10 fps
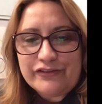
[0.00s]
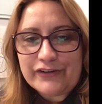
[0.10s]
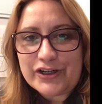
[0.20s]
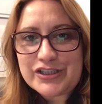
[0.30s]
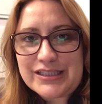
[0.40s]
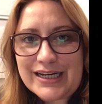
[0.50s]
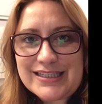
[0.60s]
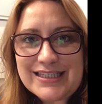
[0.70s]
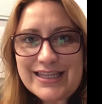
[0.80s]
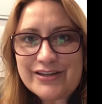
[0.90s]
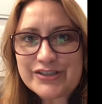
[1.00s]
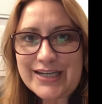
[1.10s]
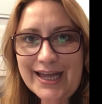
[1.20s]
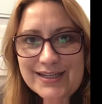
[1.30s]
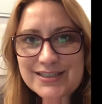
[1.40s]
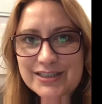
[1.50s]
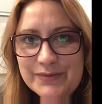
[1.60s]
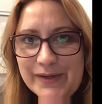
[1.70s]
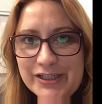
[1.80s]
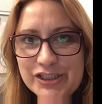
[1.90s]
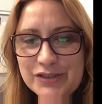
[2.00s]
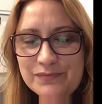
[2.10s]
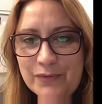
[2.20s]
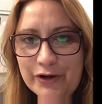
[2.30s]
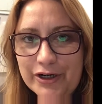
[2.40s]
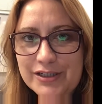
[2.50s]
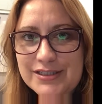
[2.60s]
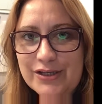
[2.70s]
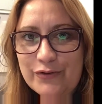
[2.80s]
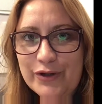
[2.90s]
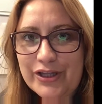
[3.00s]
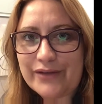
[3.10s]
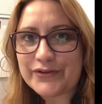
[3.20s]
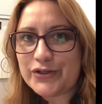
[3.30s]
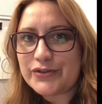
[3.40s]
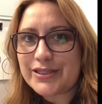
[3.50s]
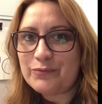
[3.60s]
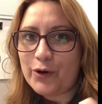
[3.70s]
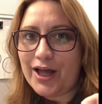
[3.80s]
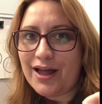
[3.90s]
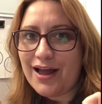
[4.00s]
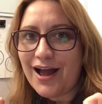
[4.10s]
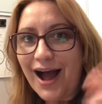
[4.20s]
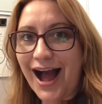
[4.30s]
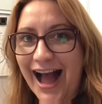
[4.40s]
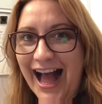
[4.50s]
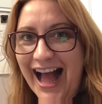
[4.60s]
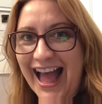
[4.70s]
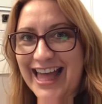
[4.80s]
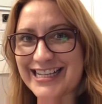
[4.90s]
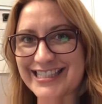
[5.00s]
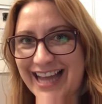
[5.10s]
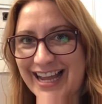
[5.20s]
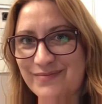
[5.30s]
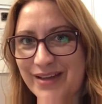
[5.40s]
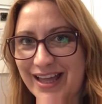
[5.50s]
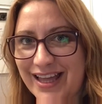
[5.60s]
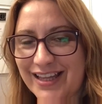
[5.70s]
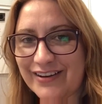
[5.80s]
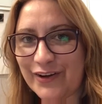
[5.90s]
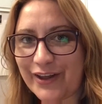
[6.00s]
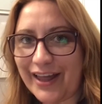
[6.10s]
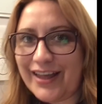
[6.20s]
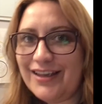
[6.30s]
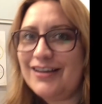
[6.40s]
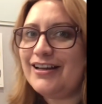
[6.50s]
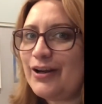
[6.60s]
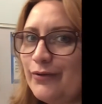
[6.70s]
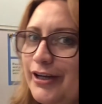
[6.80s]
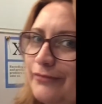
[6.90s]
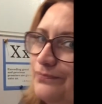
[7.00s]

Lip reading: first, and I see there's an exclamation mark, so you have to use some what? Excitement. Okay, here we go.